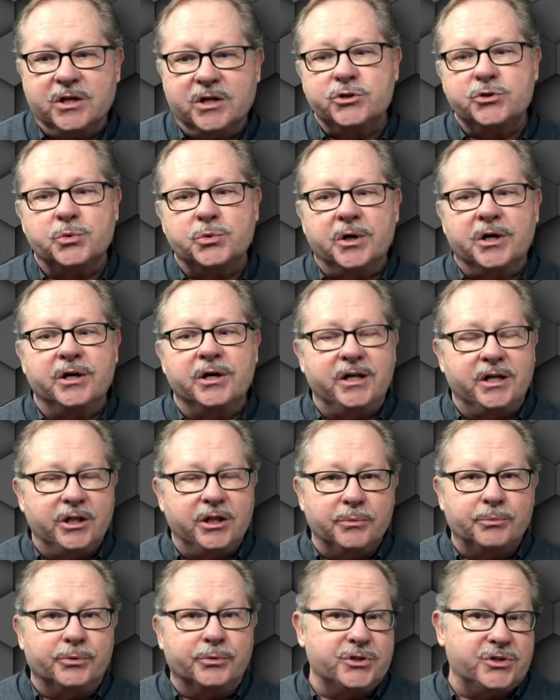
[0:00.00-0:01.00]
elsewhere
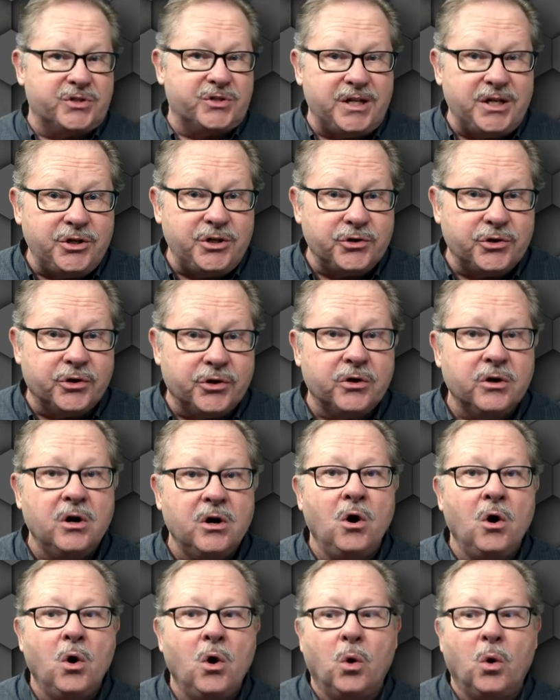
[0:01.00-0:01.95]
in the procedure